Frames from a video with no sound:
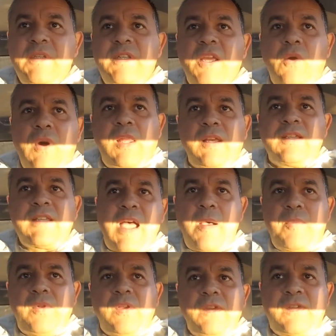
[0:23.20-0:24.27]
Niko
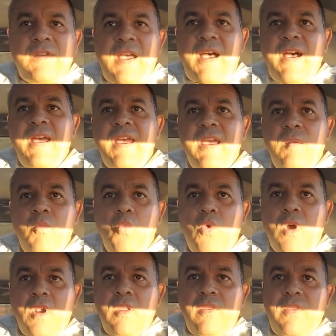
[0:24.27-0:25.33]
Alexopoulos. I am
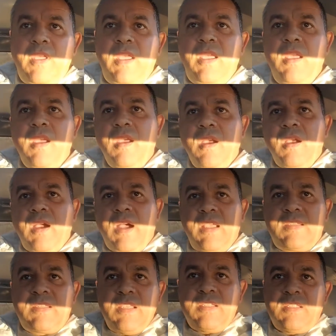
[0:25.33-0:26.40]
one of the
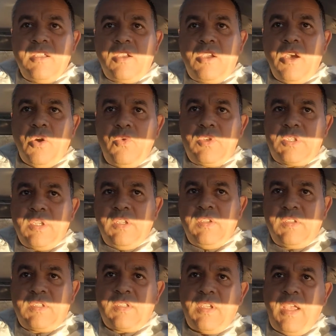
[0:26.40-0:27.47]
assistant
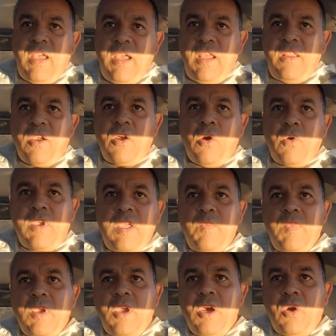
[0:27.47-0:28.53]
coaches and the
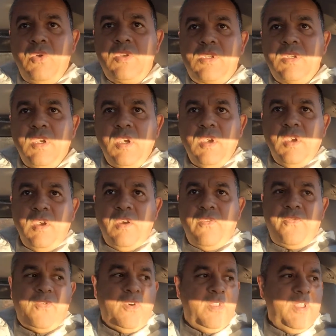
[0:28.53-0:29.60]
goalkeeping coach
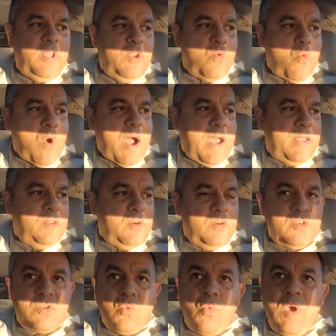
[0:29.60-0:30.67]
for the
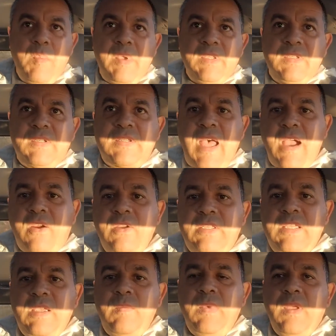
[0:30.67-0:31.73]
Widener's women's soccer
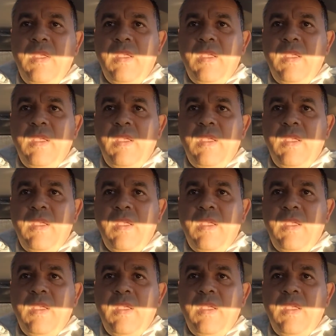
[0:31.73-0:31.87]
team.